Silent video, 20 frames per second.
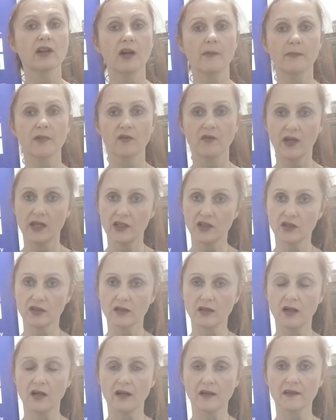Operation
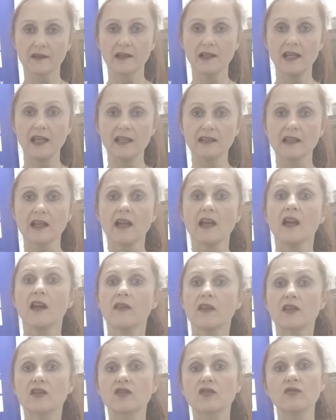Cast Lead,
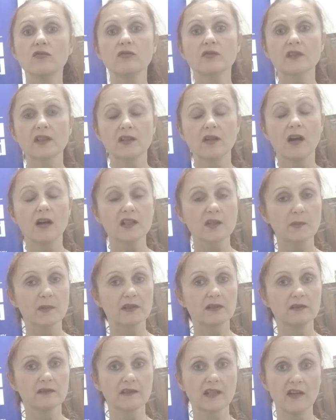the schools and
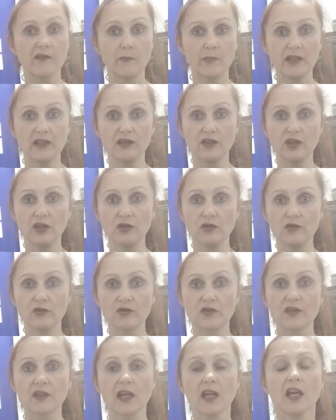hospitals have been
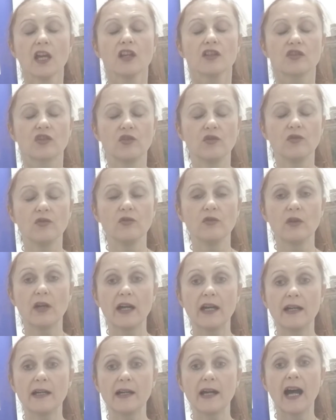used to
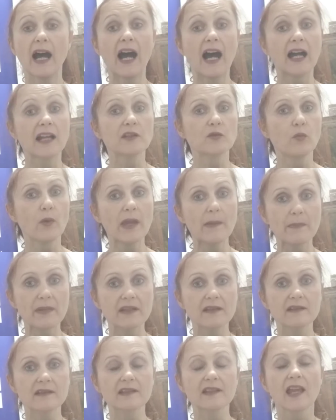hide
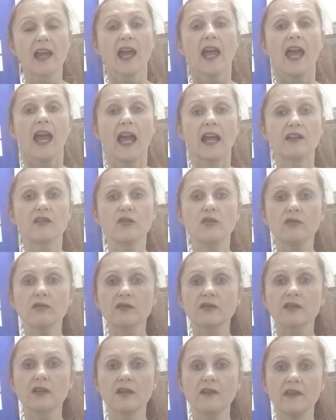weapons. And
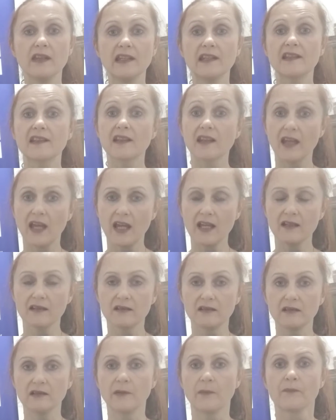also the
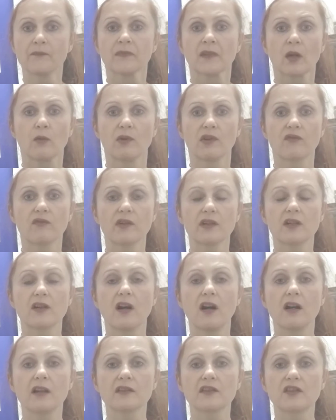scandal with
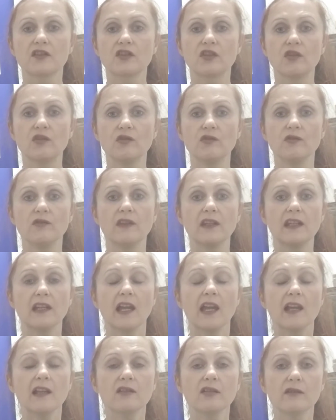regards to the
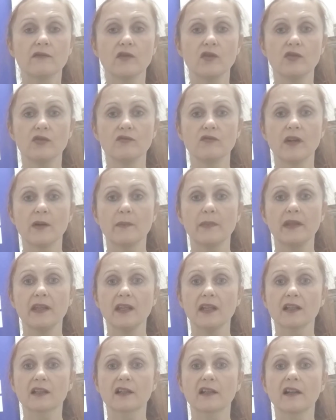head of UNRWA,
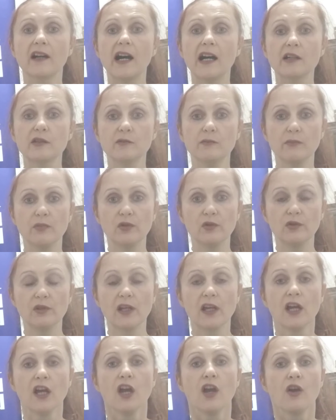Pierre
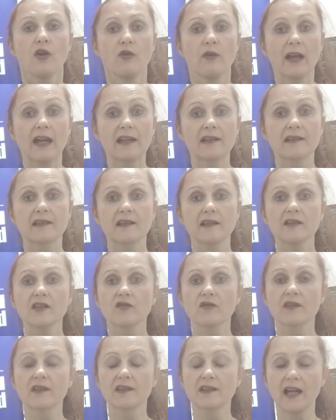Krahunboom, who has since
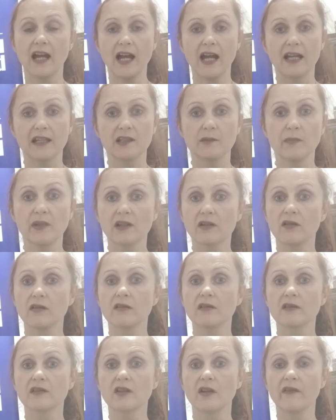resigned
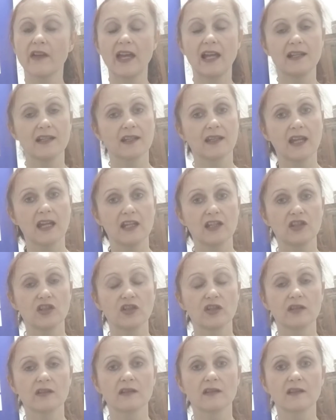because of
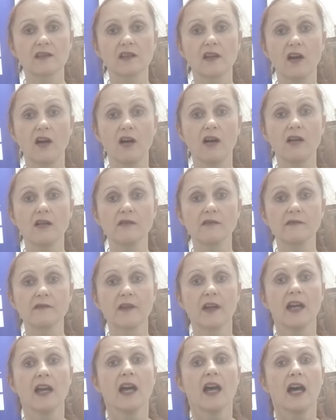allegations of
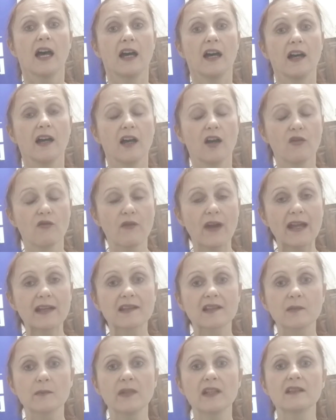
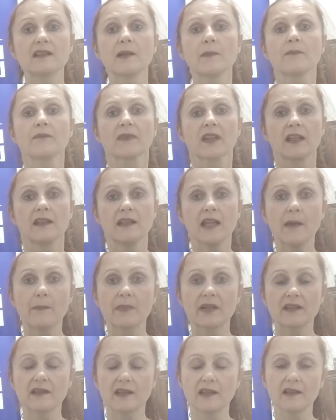harassment,
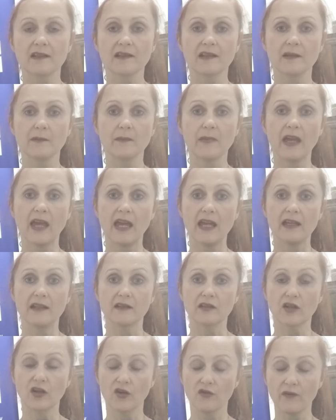nepotism,
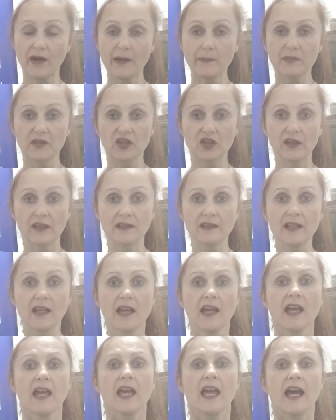and corruption.
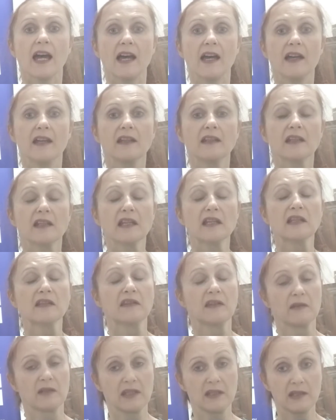
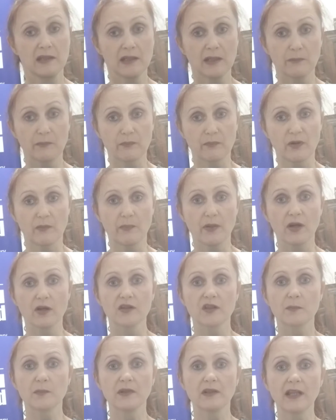The
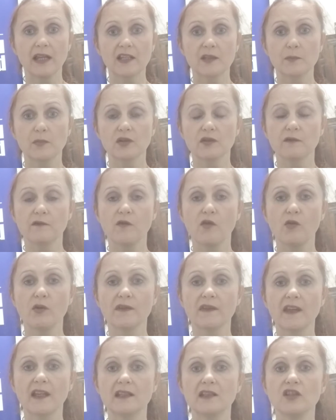proposed bill has put
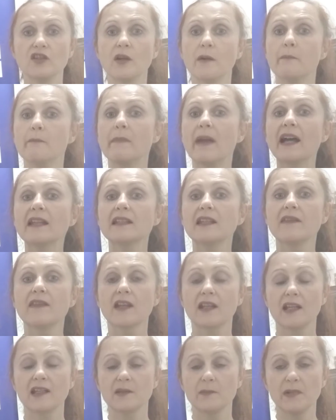forward that, you know, money
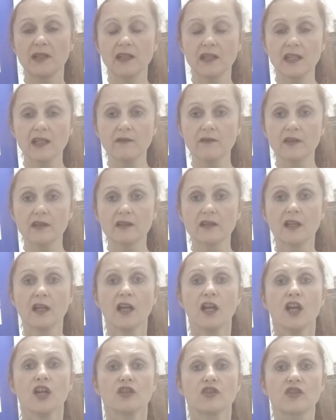that has been given
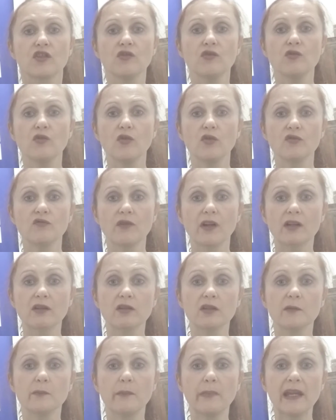to UNRWA
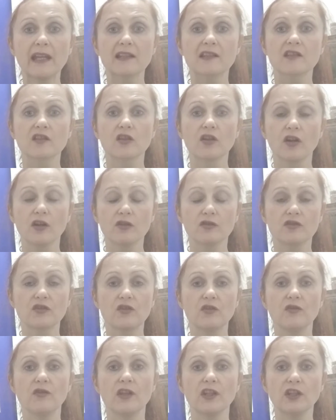could best go
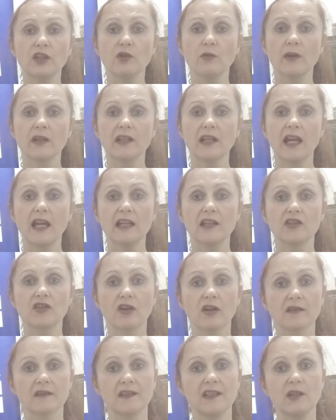to the
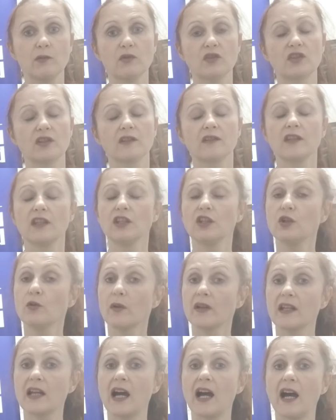UNHRC, which is the
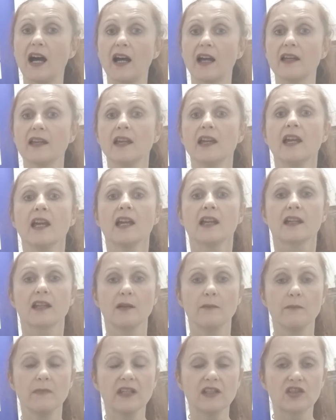UN High
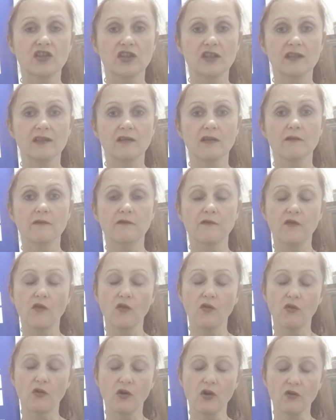Commission
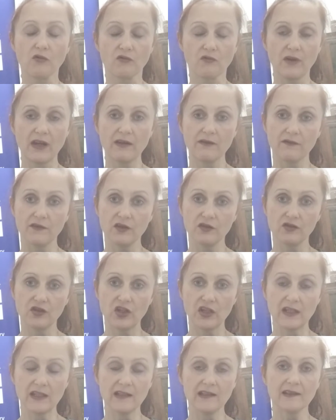for
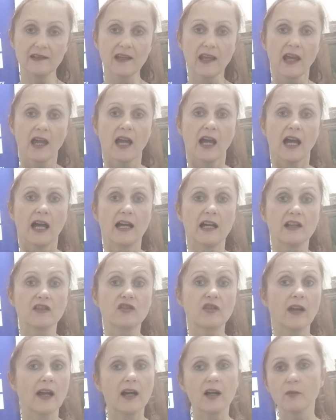Refugees,
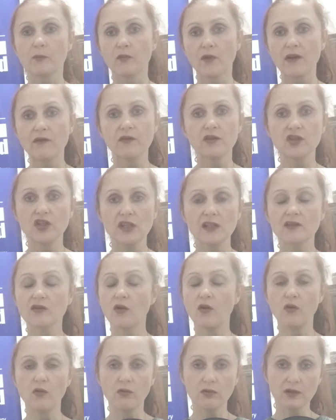to help refugees
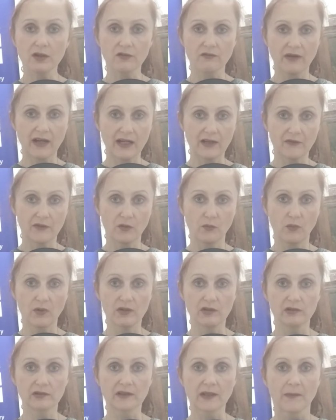all around the
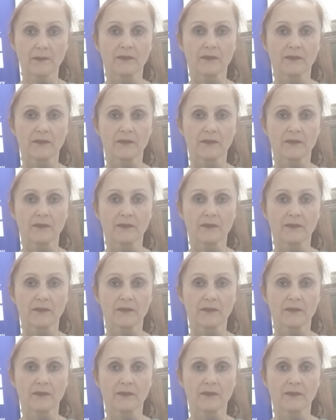world.